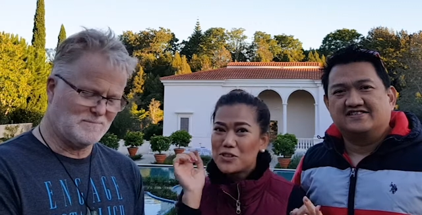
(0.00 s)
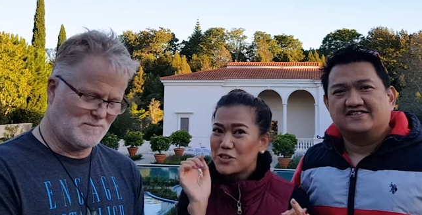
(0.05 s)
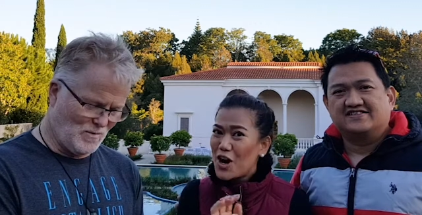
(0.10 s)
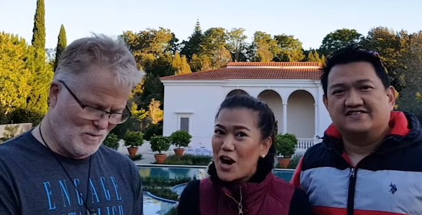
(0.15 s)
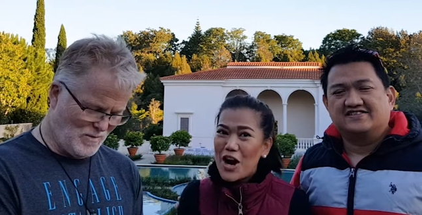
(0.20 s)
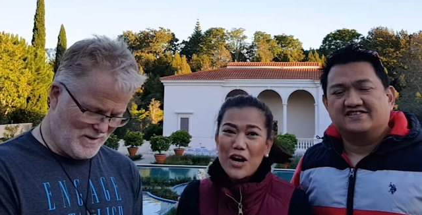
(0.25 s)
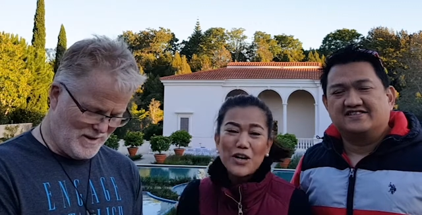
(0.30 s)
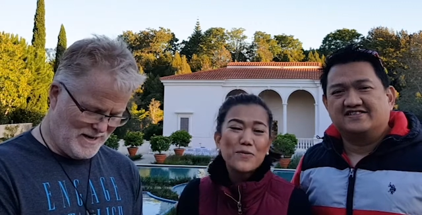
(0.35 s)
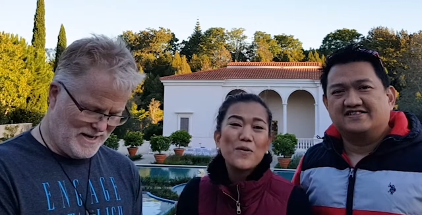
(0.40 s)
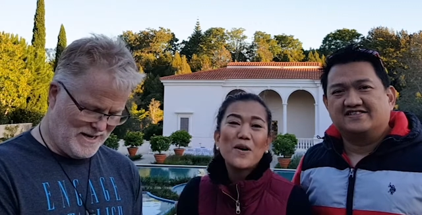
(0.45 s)

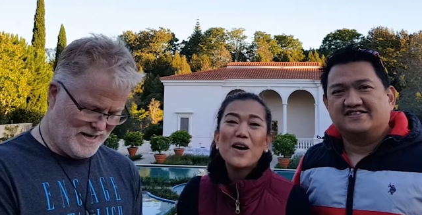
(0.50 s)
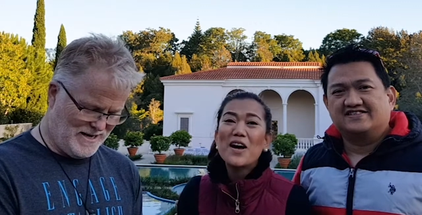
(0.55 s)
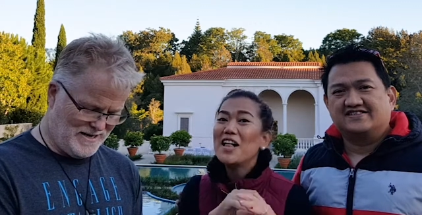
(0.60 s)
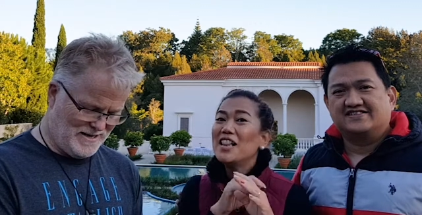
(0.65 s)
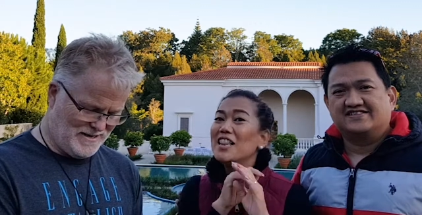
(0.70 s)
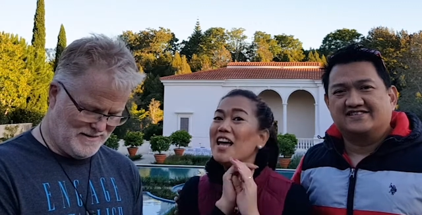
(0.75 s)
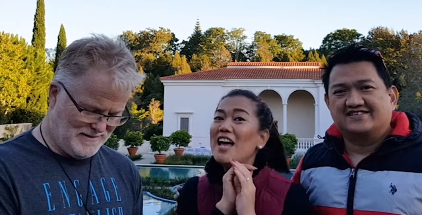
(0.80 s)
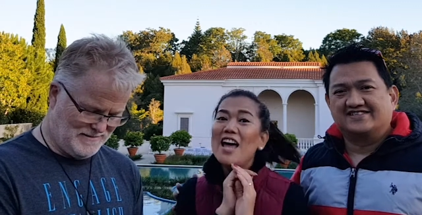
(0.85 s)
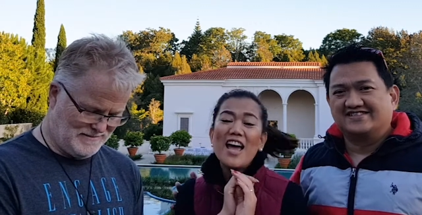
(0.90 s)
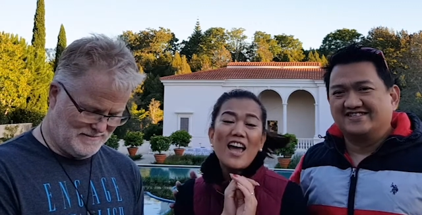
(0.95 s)

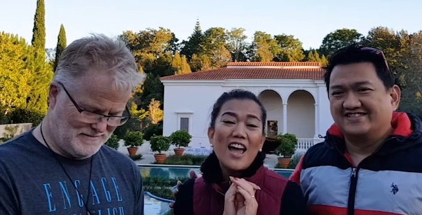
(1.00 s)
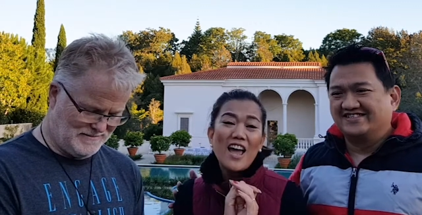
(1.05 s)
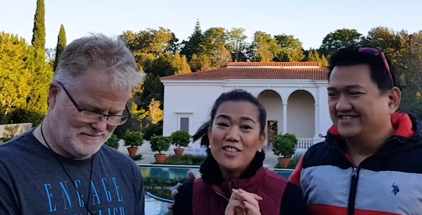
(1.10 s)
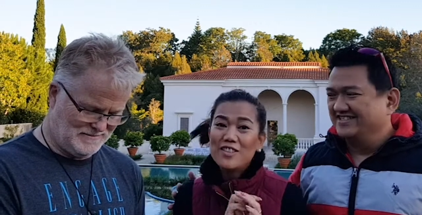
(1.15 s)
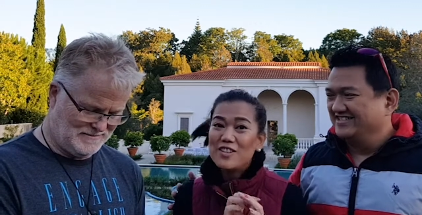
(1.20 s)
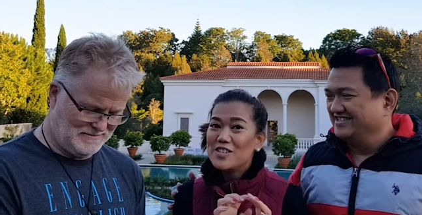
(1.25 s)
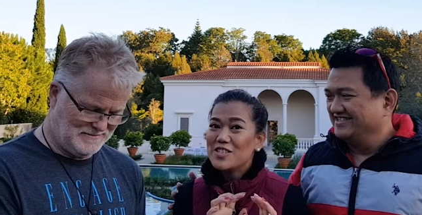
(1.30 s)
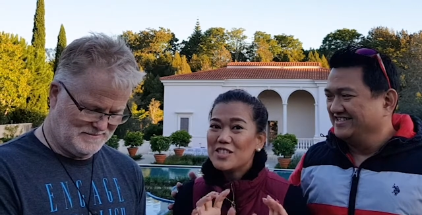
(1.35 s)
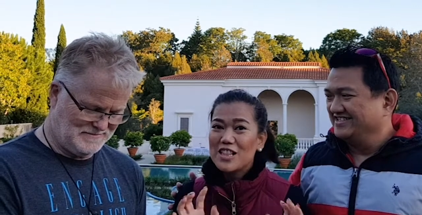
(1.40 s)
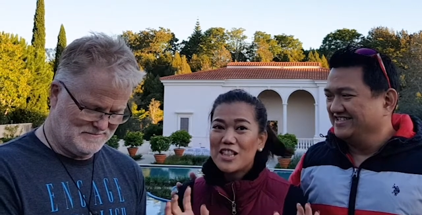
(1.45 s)
Speaker 1: Charwell,
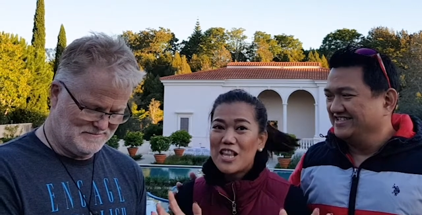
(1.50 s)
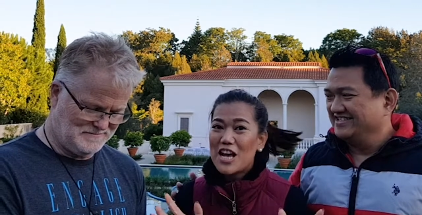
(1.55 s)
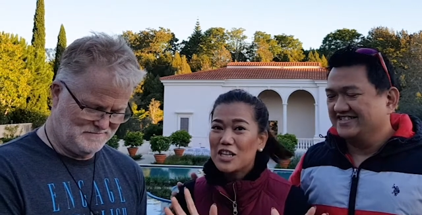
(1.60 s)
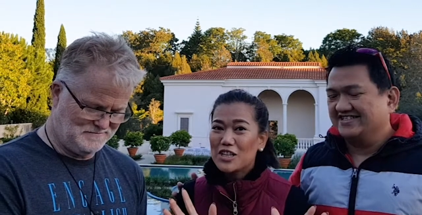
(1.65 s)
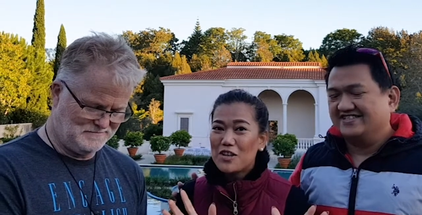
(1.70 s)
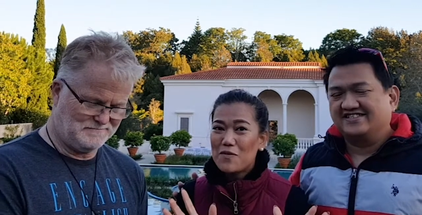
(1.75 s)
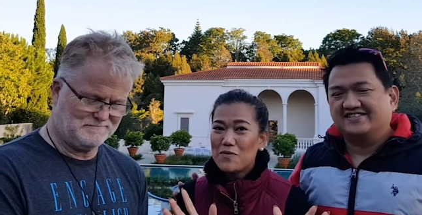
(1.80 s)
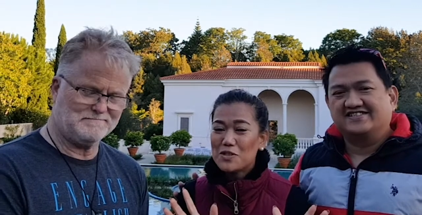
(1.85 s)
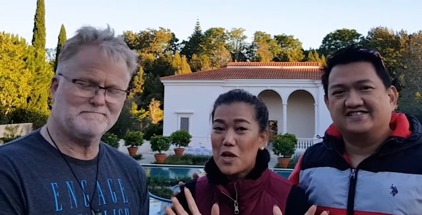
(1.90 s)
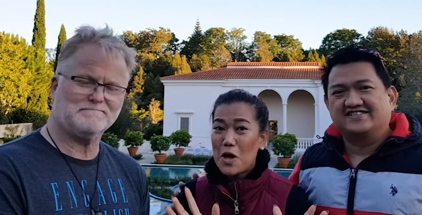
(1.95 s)
and there's a
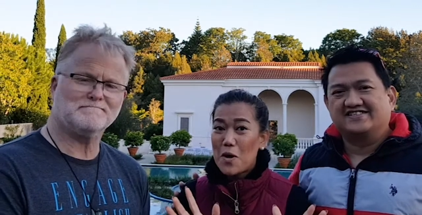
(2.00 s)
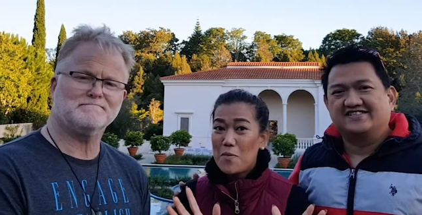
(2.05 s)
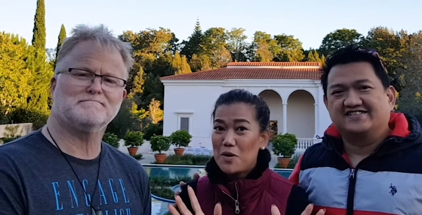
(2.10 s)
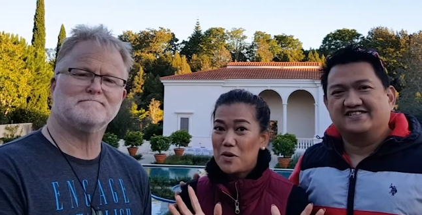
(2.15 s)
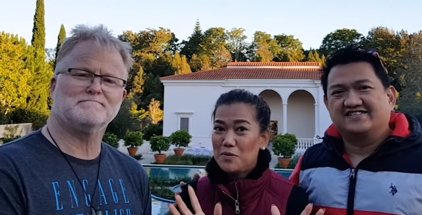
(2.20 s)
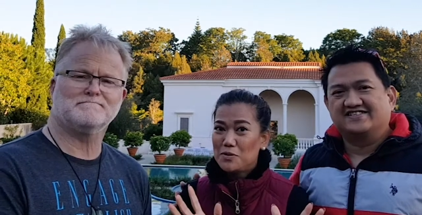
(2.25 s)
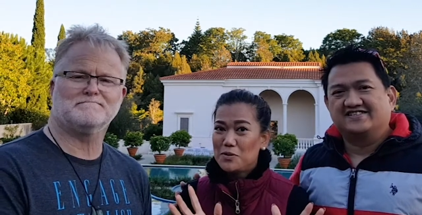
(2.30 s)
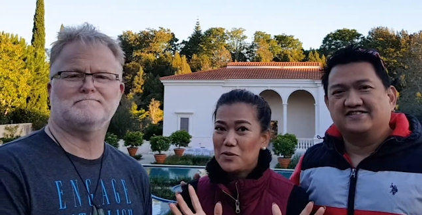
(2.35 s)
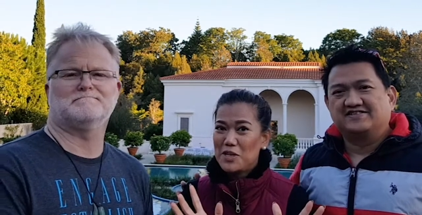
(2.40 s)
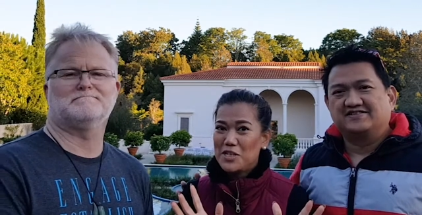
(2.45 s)
lot of
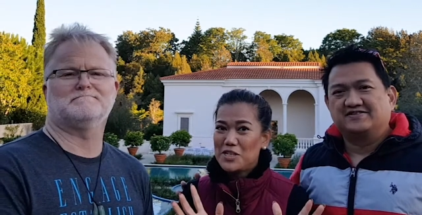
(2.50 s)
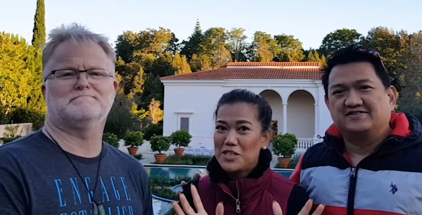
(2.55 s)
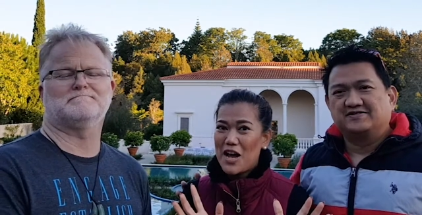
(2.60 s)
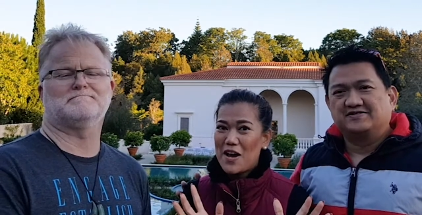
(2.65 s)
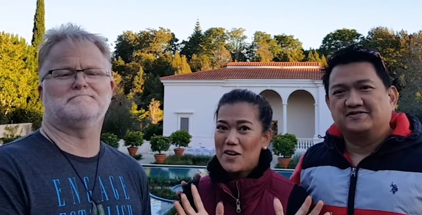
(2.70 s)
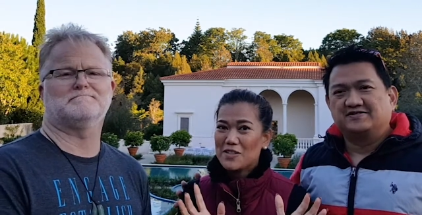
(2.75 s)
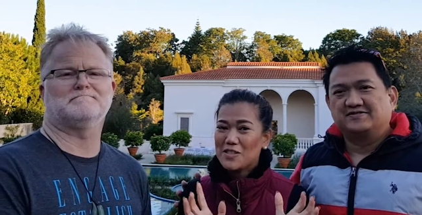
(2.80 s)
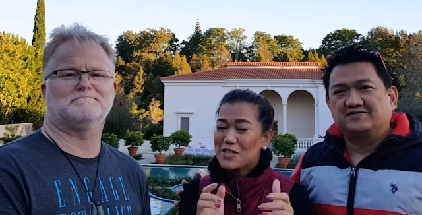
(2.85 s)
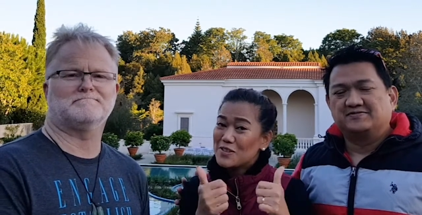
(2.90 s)
suburbs to reach out.